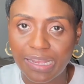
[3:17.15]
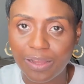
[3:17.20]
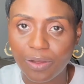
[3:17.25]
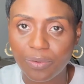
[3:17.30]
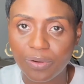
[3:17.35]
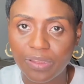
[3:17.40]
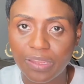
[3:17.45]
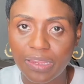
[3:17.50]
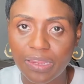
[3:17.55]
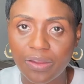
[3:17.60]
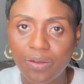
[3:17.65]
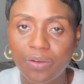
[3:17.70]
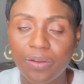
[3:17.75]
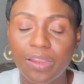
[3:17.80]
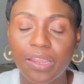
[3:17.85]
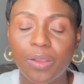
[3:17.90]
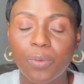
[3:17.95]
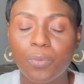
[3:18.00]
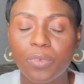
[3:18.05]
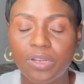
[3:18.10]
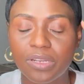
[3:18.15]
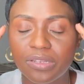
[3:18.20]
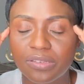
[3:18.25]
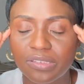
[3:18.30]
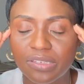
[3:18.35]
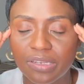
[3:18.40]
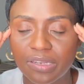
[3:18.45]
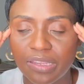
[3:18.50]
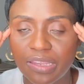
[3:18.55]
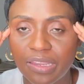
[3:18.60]
out here and what
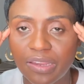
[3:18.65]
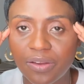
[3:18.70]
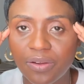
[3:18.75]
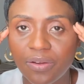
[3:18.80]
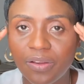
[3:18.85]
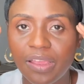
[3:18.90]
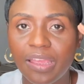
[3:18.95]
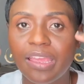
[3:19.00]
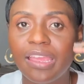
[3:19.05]
is in here,